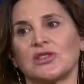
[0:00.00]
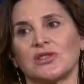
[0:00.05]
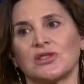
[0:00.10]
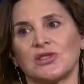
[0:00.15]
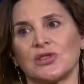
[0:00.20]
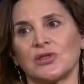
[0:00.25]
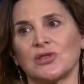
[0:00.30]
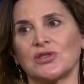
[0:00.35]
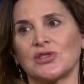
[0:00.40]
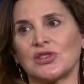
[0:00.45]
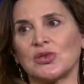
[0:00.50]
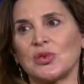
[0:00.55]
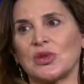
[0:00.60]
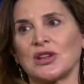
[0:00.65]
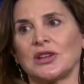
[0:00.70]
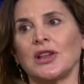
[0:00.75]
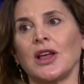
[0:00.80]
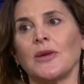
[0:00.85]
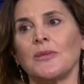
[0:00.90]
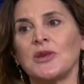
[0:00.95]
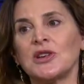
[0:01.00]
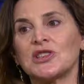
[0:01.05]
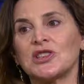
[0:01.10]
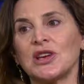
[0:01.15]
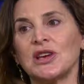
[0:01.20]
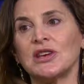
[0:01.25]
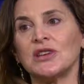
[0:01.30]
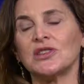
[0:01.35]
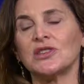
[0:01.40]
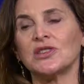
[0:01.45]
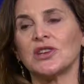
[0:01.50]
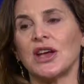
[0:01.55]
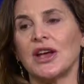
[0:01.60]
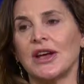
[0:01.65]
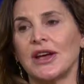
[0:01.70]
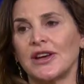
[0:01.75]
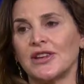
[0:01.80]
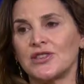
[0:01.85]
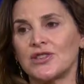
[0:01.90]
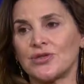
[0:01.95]
concerns with climate change,
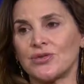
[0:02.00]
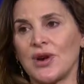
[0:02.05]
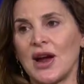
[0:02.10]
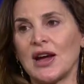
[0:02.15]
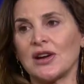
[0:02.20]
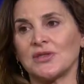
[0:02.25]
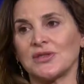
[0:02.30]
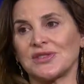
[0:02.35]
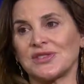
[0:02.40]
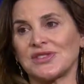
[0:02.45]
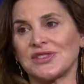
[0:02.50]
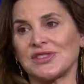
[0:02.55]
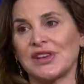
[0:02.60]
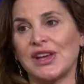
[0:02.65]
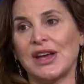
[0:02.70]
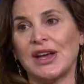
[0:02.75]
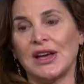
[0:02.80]
droughts,